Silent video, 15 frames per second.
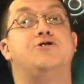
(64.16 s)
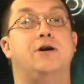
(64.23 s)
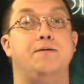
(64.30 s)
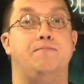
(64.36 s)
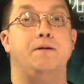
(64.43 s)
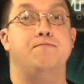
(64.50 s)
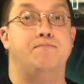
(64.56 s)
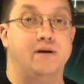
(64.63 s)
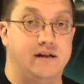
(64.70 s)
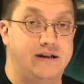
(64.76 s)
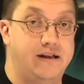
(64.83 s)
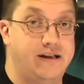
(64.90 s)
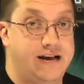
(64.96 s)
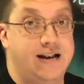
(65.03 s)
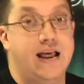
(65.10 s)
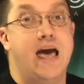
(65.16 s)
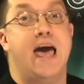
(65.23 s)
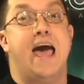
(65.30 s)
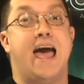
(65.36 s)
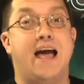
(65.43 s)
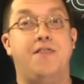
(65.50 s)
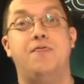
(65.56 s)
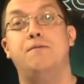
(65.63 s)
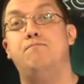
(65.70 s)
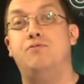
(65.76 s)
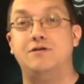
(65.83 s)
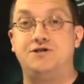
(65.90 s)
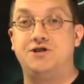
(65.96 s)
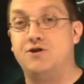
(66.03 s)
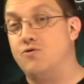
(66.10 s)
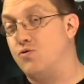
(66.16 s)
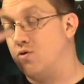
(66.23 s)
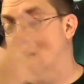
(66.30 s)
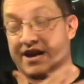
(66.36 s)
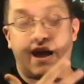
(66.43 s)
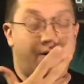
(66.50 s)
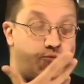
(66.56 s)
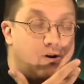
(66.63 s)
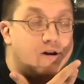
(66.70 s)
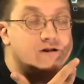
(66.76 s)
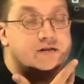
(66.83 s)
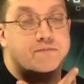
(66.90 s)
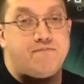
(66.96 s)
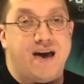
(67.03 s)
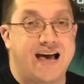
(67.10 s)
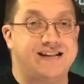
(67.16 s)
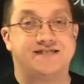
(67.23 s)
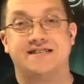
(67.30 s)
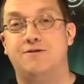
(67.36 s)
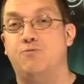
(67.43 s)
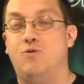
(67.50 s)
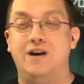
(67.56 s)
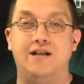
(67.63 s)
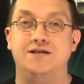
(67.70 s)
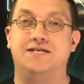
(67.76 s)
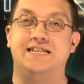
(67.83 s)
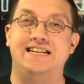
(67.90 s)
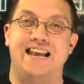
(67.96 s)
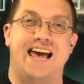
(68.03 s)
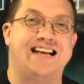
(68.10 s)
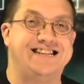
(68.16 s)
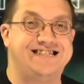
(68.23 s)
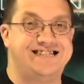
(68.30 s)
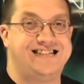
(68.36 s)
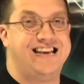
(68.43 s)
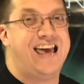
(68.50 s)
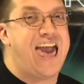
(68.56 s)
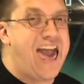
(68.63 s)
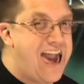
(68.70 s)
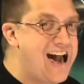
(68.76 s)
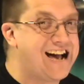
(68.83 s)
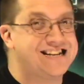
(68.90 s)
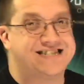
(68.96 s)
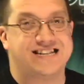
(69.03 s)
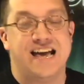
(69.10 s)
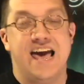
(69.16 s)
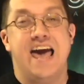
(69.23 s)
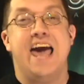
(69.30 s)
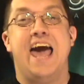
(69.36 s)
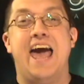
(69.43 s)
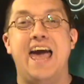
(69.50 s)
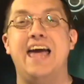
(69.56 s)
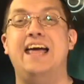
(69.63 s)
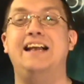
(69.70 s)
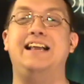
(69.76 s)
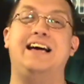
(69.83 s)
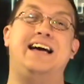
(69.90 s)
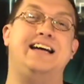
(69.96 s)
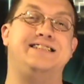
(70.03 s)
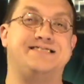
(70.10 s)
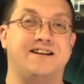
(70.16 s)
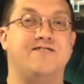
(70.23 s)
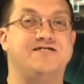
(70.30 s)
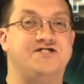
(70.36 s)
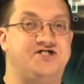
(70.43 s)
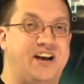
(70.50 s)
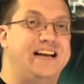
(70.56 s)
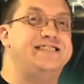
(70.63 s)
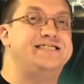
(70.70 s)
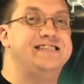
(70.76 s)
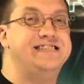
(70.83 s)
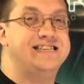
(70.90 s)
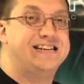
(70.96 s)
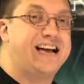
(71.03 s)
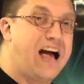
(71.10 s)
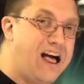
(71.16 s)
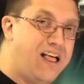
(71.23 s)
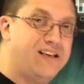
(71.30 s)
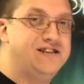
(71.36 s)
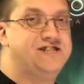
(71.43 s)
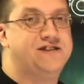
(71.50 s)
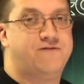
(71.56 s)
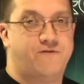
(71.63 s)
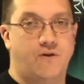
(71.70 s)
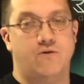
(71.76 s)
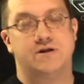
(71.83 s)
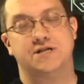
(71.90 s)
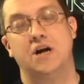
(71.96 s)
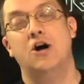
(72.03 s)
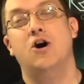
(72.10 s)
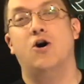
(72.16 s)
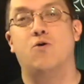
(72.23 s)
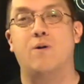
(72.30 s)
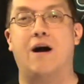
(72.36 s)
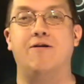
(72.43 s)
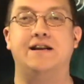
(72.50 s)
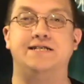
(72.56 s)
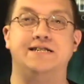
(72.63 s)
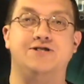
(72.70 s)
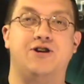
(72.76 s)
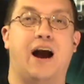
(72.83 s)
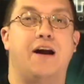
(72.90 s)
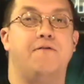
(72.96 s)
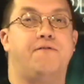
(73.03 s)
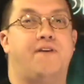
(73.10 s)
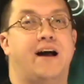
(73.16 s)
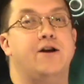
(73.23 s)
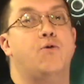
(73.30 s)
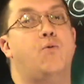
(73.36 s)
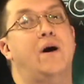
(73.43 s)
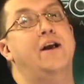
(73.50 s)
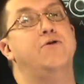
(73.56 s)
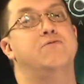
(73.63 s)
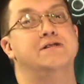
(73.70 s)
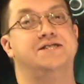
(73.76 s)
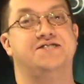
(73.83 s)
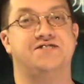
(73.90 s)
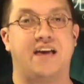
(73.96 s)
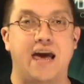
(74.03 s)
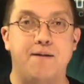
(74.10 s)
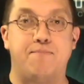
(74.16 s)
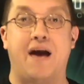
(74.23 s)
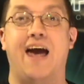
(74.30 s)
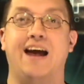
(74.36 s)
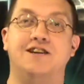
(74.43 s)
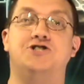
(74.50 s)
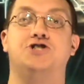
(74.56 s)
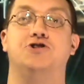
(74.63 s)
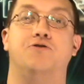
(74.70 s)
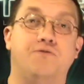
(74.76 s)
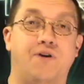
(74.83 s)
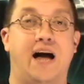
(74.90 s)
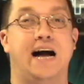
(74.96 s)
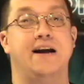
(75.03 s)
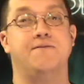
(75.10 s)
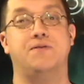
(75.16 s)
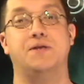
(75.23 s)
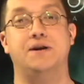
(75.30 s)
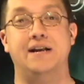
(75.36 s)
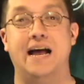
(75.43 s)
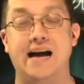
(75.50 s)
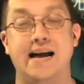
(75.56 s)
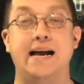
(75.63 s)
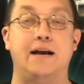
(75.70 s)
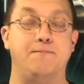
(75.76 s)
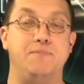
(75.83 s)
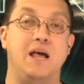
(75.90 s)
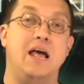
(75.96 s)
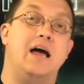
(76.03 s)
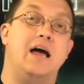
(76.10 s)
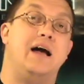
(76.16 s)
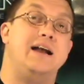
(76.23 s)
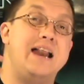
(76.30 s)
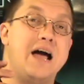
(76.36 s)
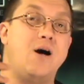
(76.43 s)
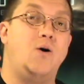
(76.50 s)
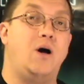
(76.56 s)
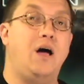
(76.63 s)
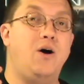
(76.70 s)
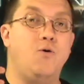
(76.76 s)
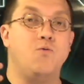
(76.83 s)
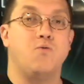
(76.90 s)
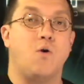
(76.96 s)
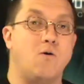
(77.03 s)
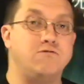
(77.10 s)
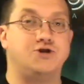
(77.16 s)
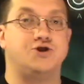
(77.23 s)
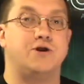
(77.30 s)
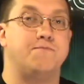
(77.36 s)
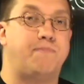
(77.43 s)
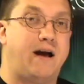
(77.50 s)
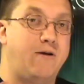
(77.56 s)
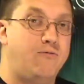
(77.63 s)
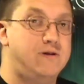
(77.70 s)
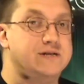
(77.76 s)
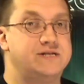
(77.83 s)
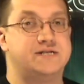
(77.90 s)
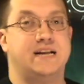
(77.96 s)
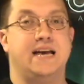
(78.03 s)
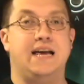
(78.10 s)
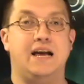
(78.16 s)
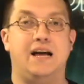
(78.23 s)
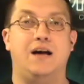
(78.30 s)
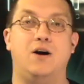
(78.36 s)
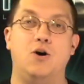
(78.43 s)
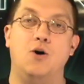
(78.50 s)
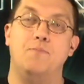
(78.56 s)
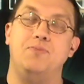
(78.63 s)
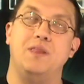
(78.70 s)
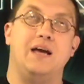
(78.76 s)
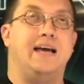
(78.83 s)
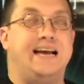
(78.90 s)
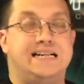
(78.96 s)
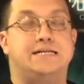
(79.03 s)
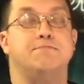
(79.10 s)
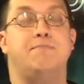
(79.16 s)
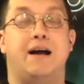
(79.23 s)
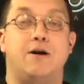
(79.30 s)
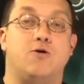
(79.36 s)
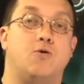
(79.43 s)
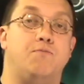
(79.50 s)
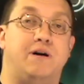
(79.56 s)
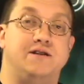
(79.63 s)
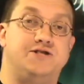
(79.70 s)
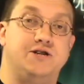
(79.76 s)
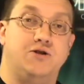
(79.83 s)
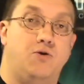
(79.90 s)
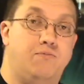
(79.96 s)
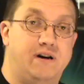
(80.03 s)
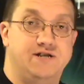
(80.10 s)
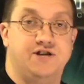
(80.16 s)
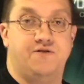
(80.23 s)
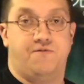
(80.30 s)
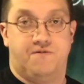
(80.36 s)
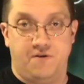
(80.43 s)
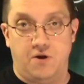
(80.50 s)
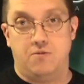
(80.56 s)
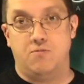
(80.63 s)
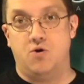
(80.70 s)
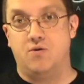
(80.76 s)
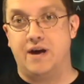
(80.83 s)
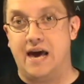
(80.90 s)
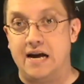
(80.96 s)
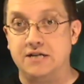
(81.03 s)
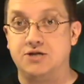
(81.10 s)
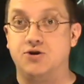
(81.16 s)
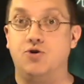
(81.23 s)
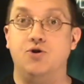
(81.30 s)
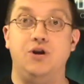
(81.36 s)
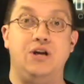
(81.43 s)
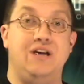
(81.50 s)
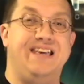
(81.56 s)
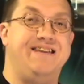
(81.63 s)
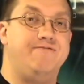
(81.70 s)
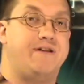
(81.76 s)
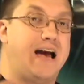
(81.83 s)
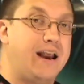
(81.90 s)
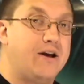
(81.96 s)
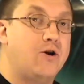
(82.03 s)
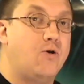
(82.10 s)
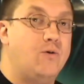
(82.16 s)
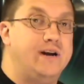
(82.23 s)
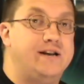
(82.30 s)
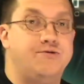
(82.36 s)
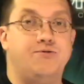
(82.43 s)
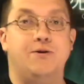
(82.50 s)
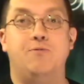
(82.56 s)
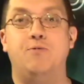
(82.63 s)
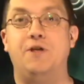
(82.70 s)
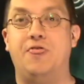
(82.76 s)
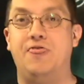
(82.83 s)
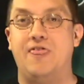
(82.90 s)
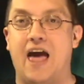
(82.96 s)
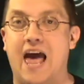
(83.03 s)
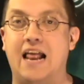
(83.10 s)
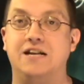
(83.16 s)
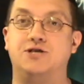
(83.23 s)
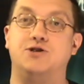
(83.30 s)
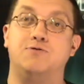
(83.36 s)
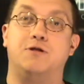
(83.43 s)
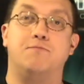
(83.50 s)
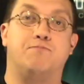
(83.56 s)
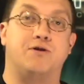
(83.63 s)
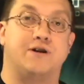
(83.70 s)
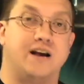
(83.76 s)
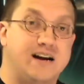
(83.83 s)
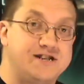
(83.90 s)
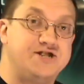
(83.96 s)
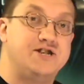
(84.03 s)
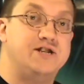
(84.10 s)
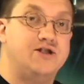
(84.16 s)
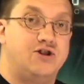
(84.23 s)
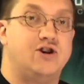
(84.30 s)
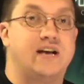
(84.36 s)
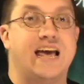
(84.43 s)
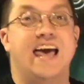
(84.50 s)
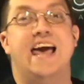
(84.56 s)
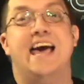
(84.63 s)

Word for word: creepy building, and the butcher wears a mask and wields a nasty axe and uh, starts chasing the college folks around as they try to find a way to escape and survive the night. Now, a road trip, I will say, uh, it's a micro budget, low budget film, okay? So you've got to go into it with that. And so the production look